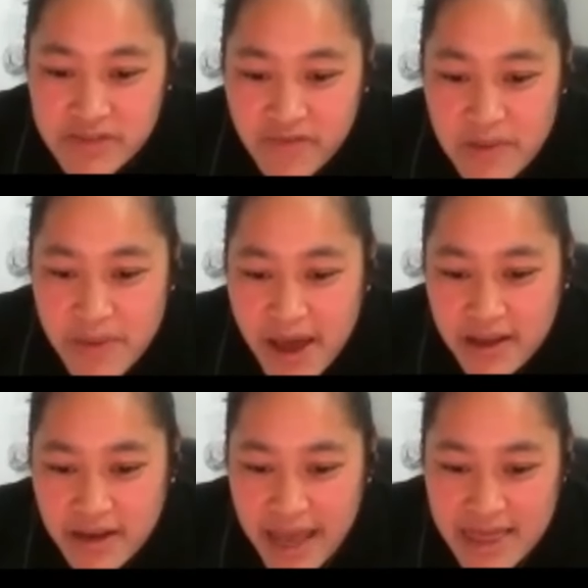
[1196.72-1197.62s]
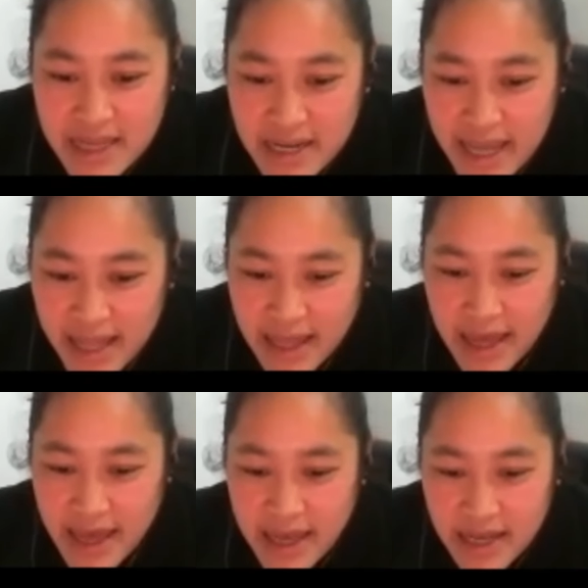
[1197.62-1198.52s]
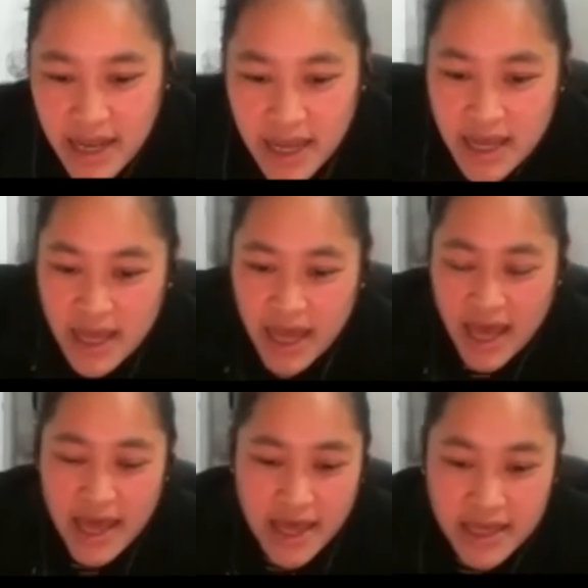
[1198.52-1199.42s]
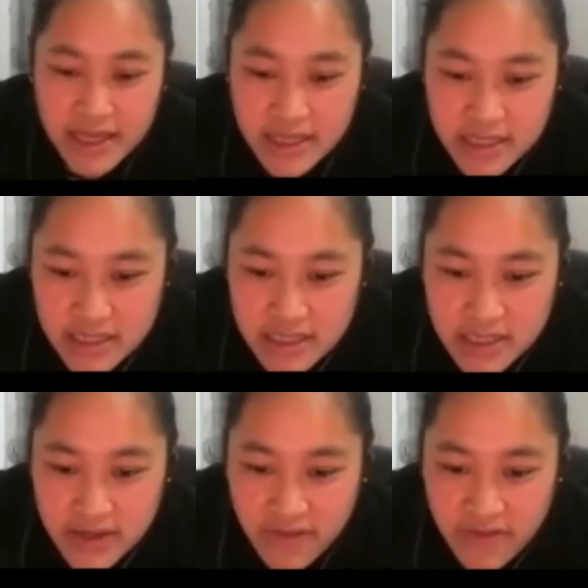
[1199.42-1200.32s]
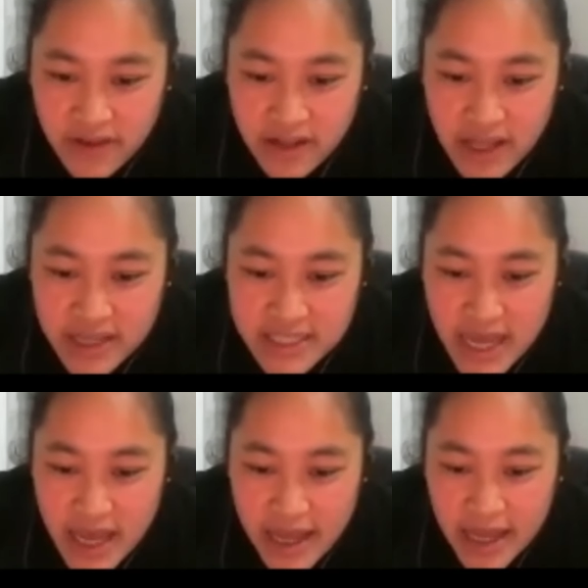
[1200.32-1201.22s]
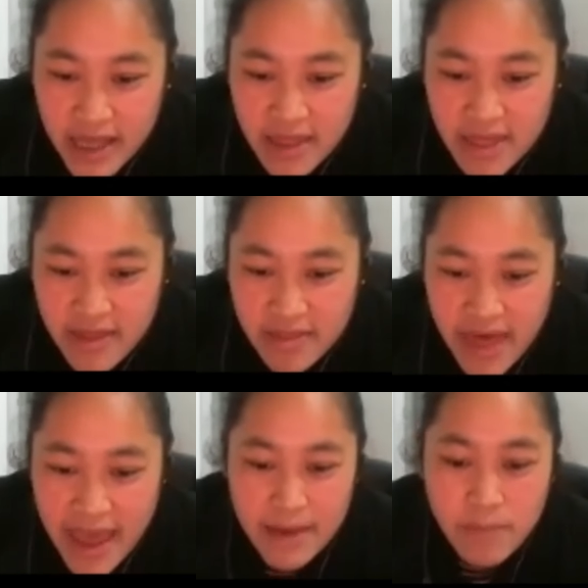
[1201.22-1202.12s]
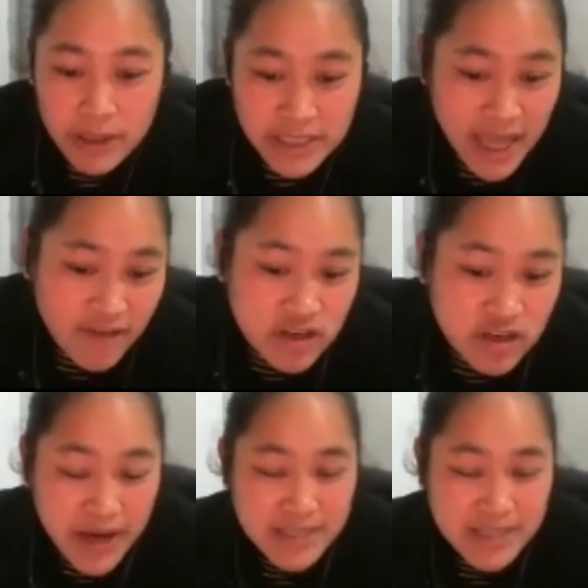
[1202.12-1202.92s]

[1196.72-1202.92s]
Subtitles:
So we've got some feedback. Nathan, Kellyanne, and Phil are saying that they mostly have